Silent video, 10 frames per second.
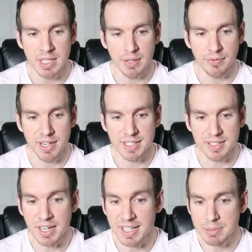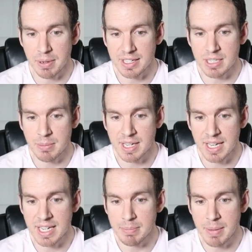The Fed is not expected to make
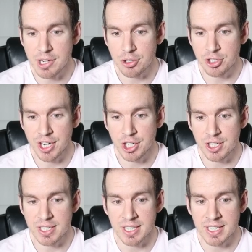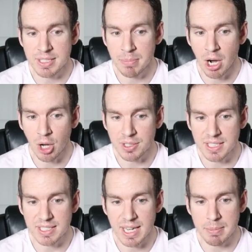any major changes in its
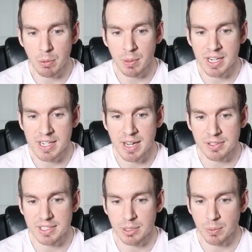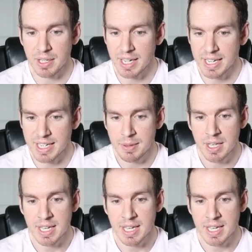policy statement when it announces the rate hike,